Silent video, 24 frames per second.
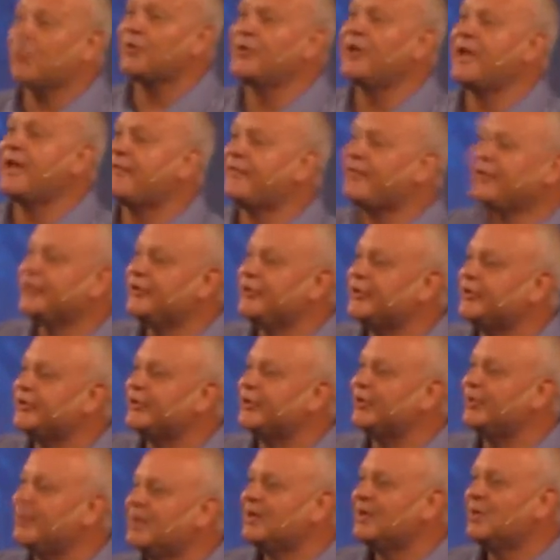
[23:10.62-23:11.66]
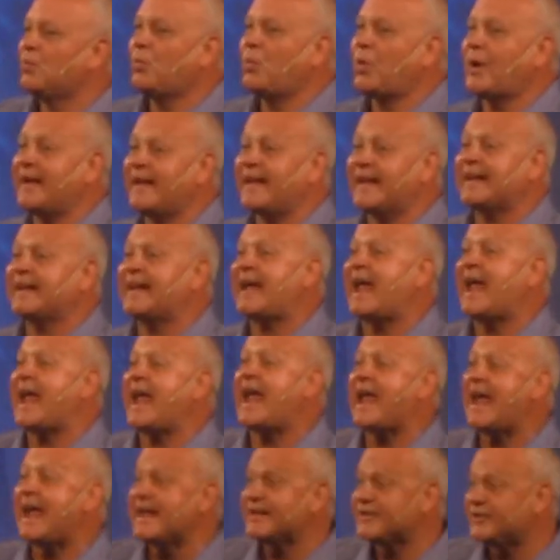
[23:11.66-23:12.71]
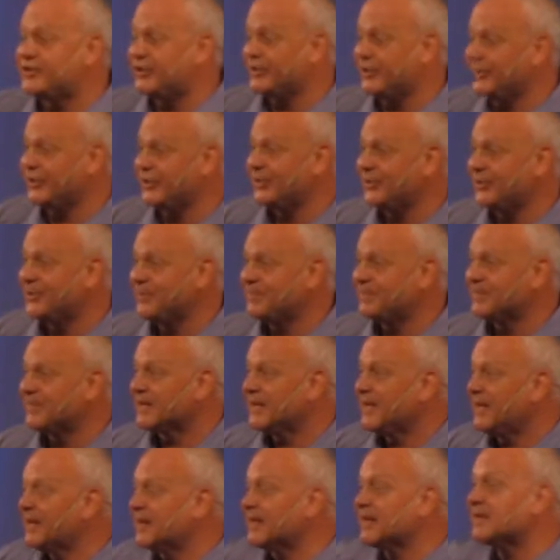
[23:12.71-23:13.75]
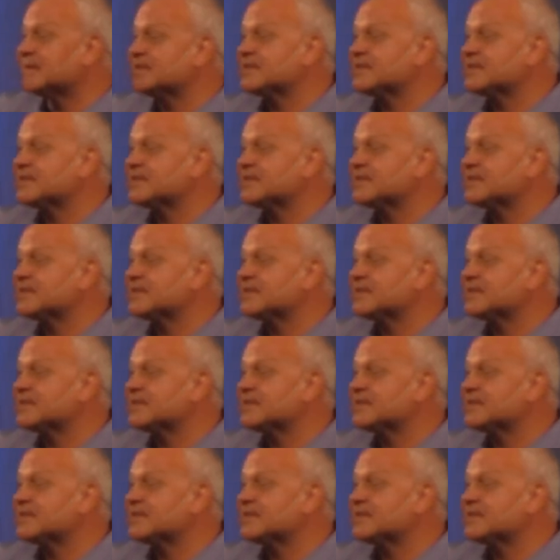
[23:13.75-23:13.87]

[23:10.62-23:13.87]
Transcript: never do what it can do unless